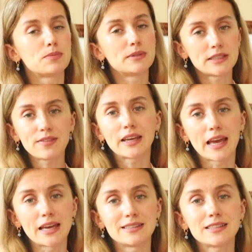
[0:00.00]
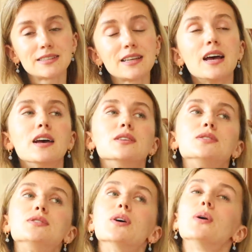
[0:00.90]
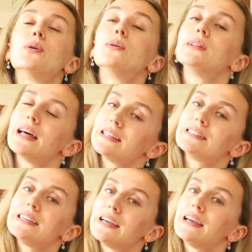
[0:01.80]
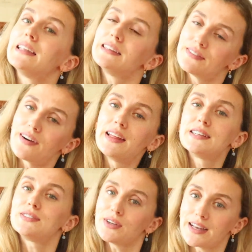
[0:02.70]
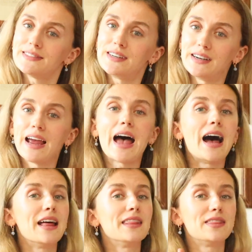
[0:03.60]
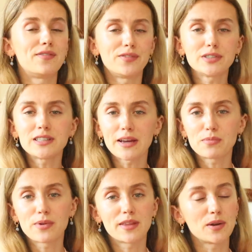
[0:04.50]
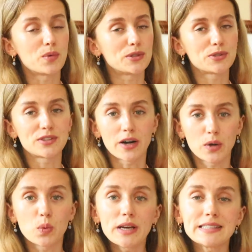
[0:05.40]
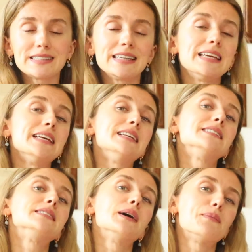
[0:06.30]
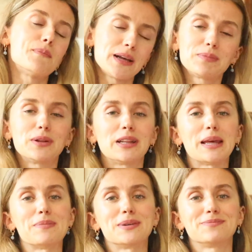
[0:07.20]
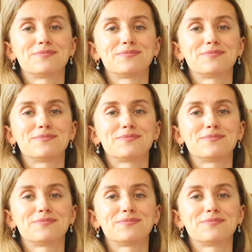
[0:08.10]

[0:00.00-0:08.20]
specific cases, so let's identify this together. And the first library that I want to start with is Matplotlib.